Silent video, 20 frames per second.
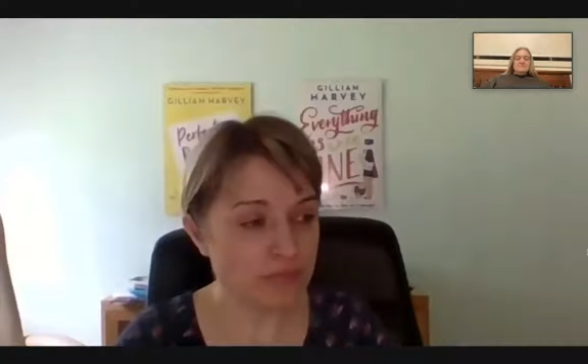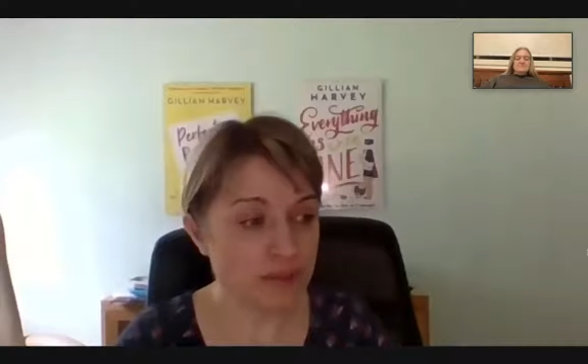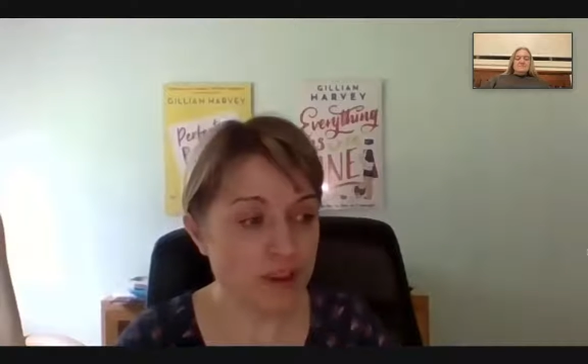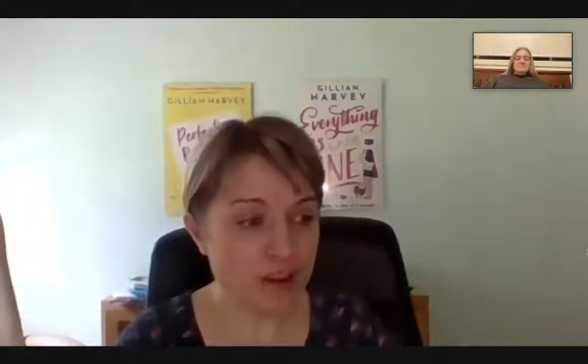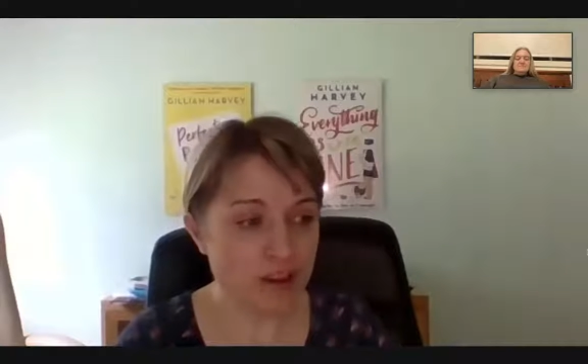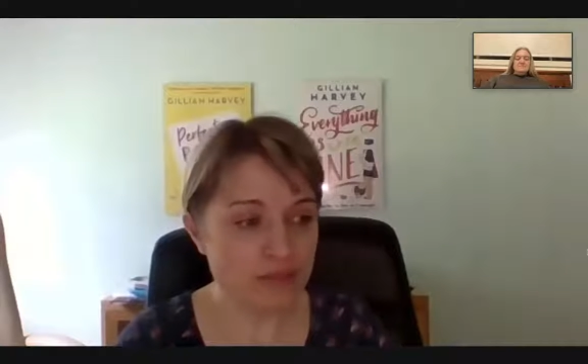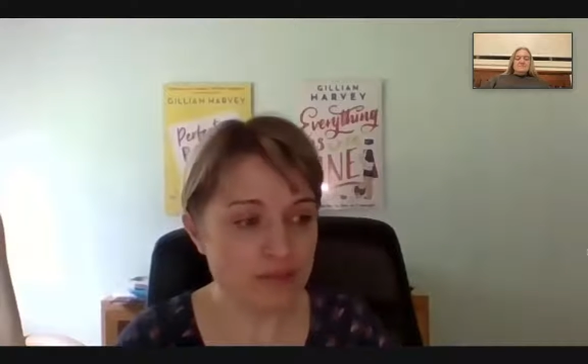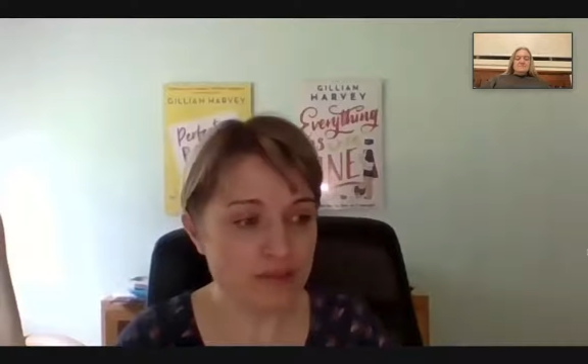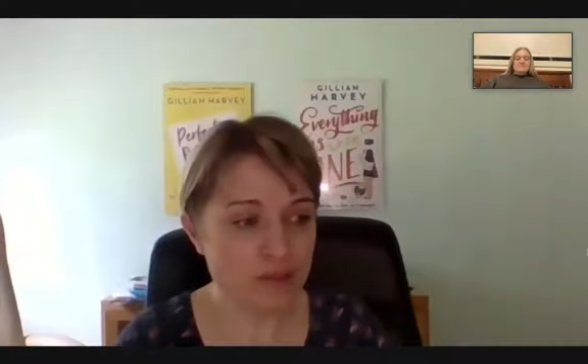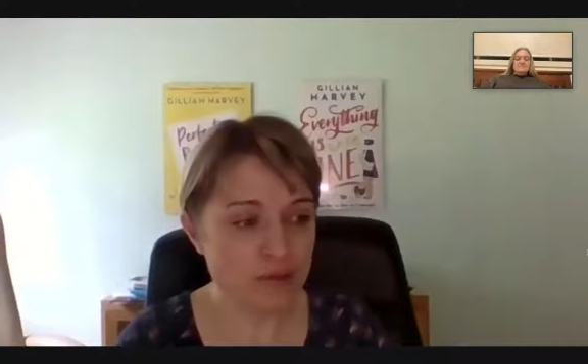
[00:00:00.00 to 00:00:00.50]

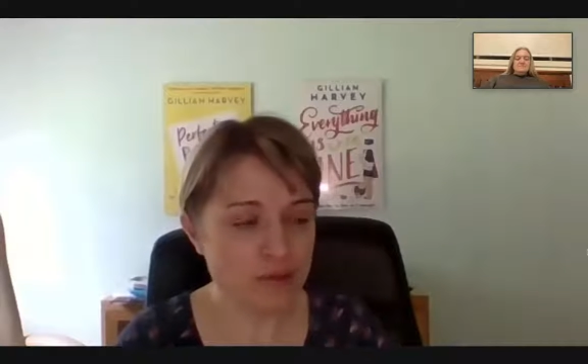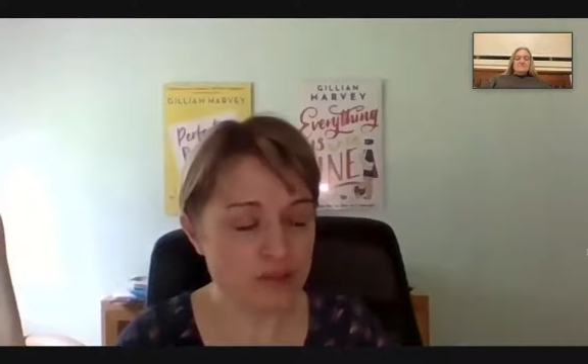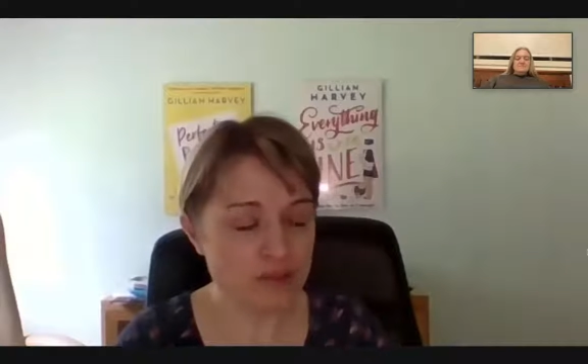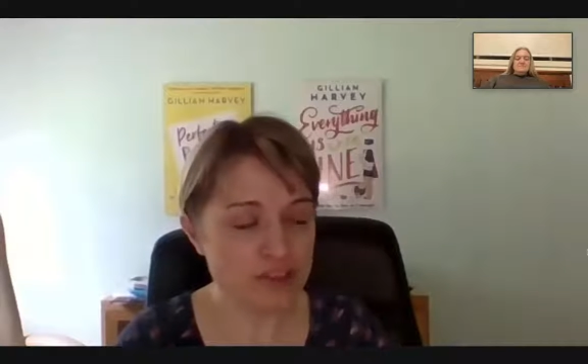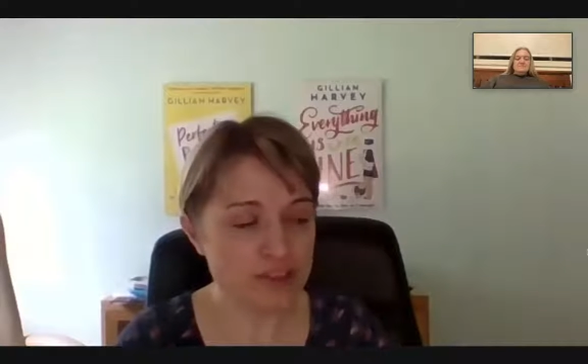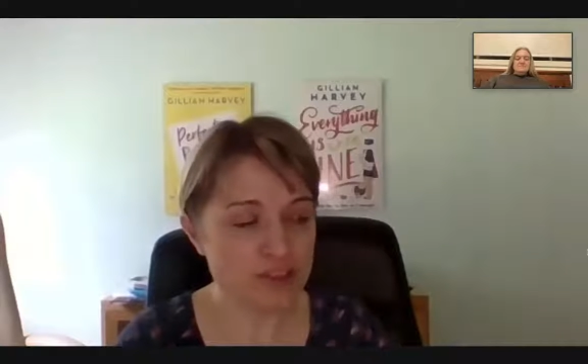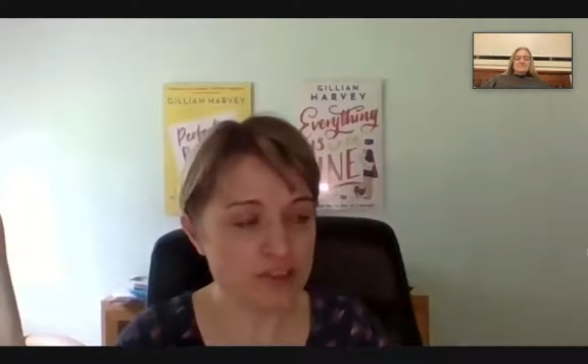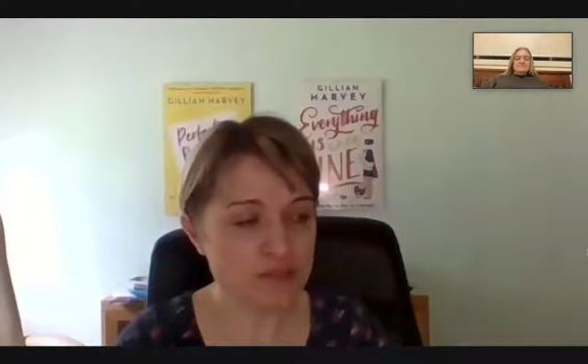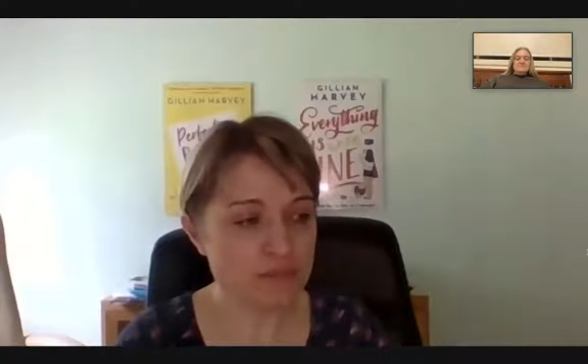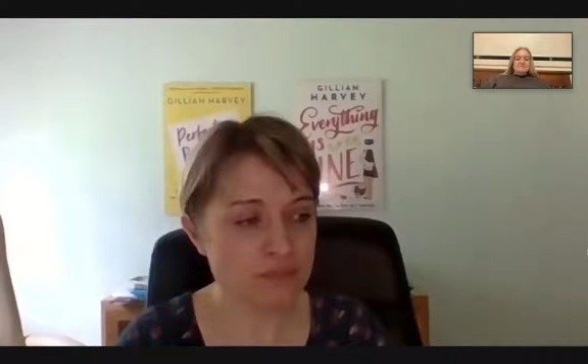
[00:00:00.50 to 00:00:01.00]
live
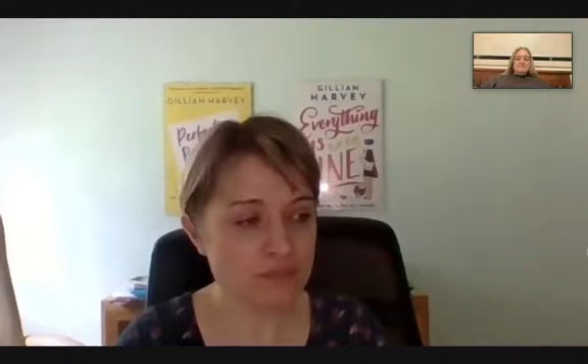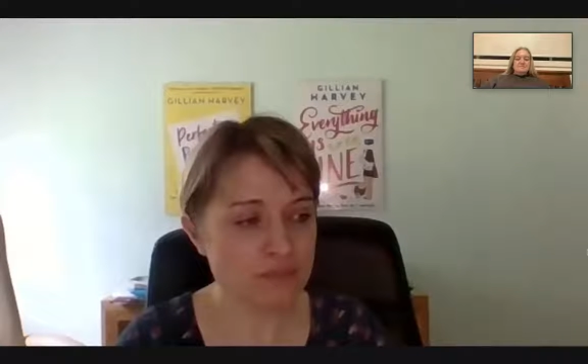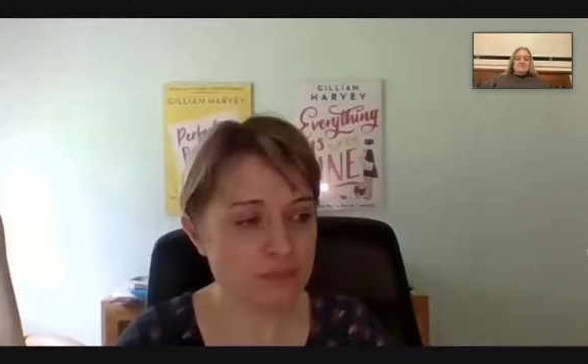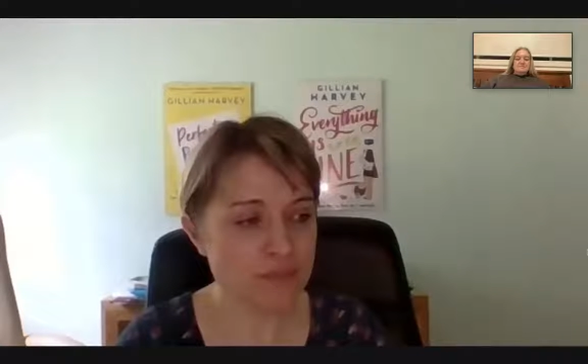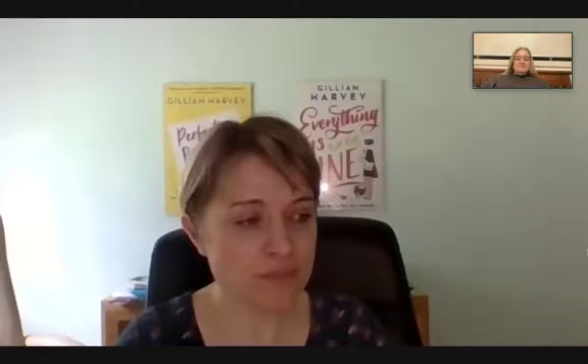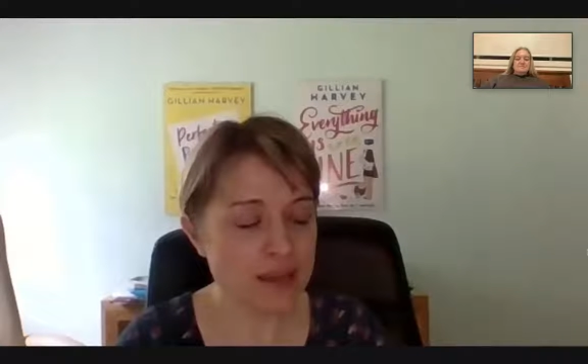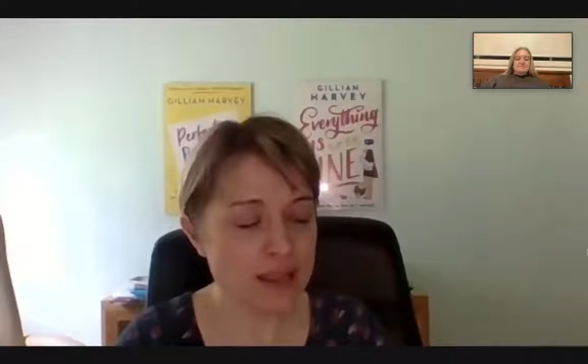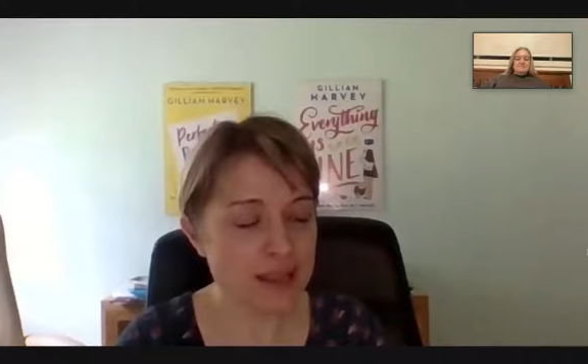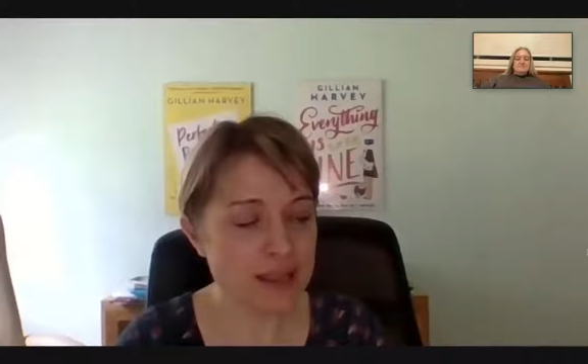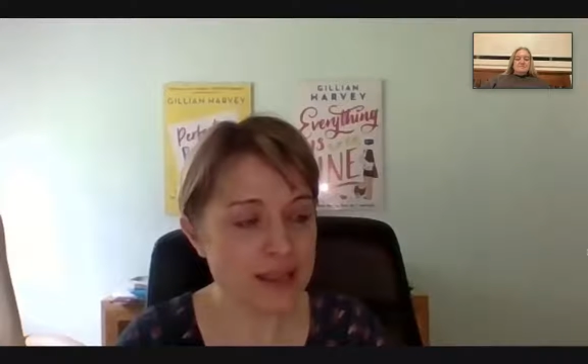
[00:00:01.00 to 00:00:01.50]
launch
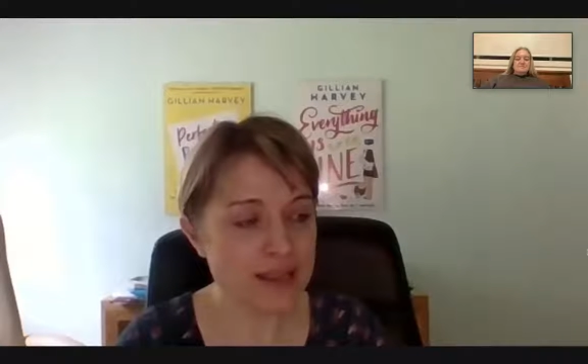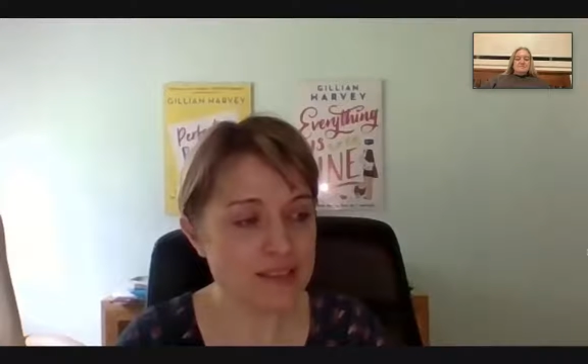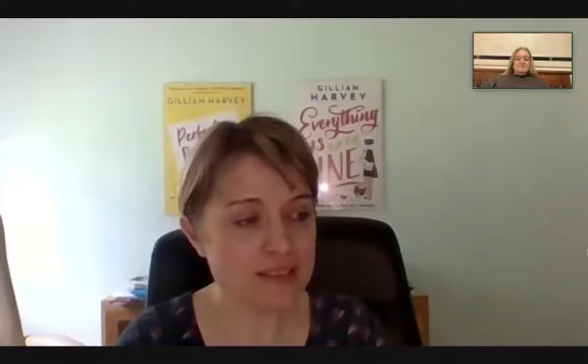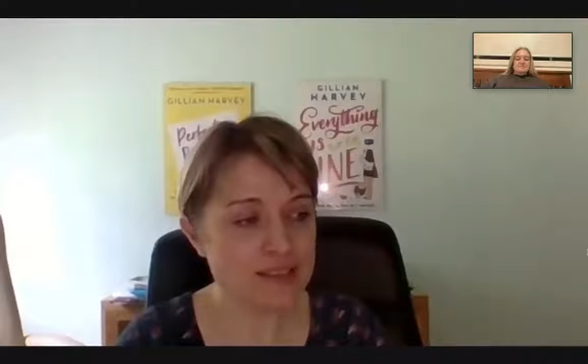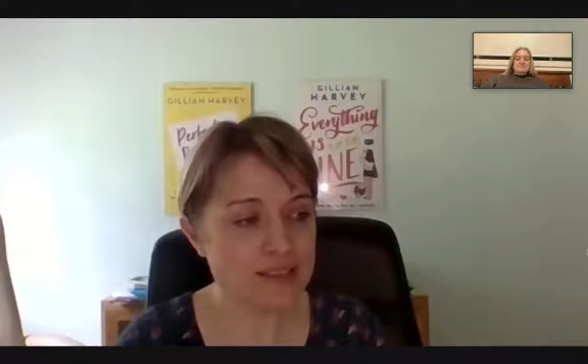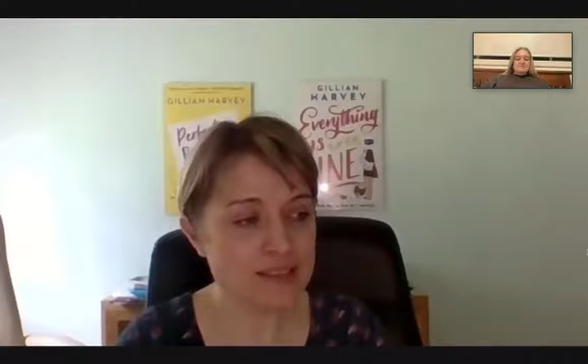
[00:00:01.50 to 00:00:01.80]
planned,